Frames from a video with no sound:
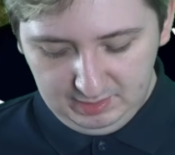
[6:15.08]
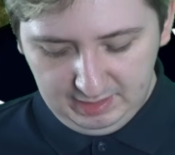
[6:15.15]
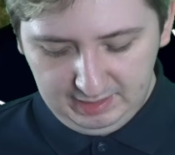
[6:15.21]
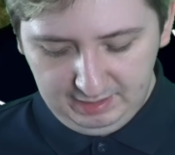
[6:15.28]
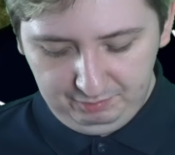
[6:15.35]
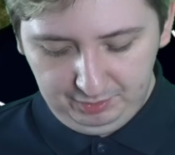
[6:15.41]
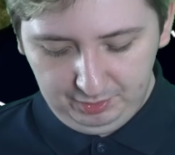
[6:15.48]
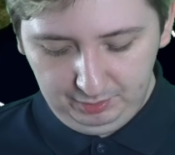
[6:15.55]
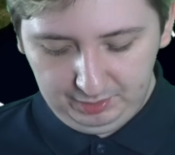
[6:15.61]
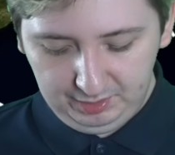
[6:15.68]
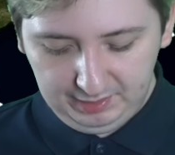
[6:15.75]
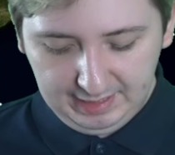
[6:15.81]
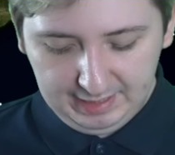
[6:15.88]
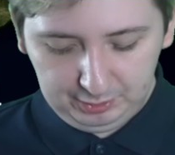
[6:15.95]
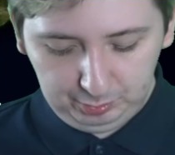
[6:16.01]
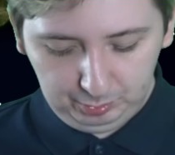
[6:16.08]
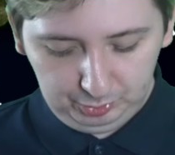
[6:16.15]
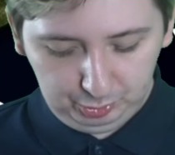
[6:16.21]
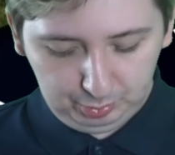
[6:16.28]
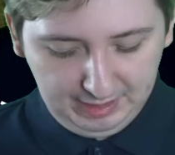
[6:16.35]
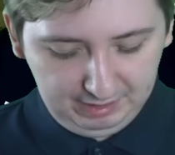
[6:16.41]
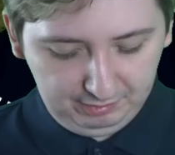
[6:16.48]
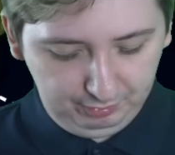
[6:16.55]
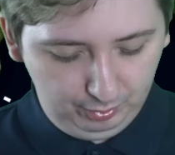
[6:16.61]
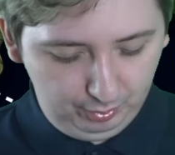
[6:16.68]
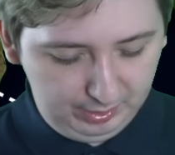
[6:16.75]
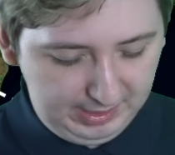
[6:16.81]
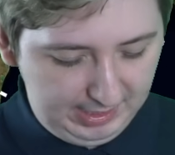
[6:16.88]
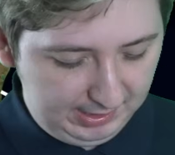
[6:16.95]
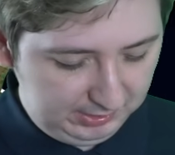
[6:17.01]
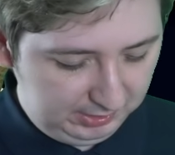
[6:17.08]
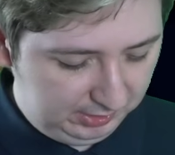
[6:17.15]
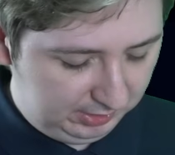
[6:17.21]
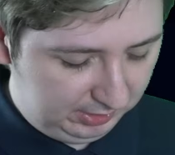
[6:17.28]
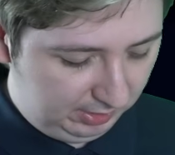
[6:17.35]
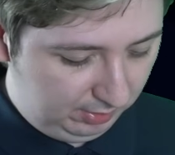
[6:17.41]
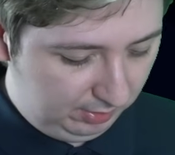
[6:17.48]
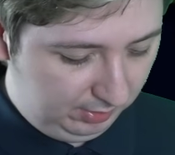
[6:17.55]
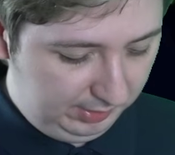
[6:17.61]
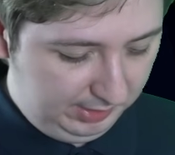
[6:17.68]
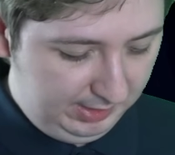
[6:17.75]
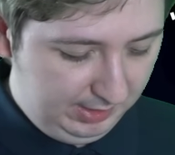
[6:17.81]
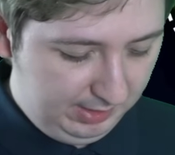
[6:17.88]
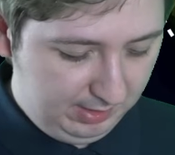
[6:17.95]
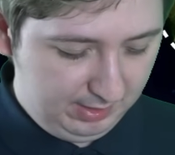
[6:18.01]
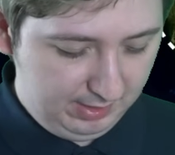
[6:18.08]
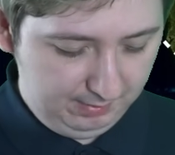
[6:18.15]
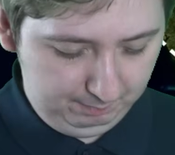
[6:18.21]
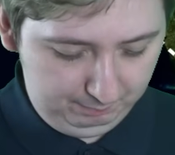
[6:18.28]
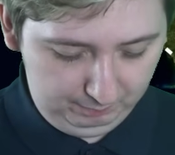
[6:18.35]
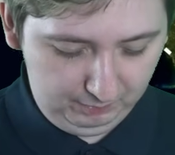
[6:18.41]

And if you look at the actual track forecasts or the uh,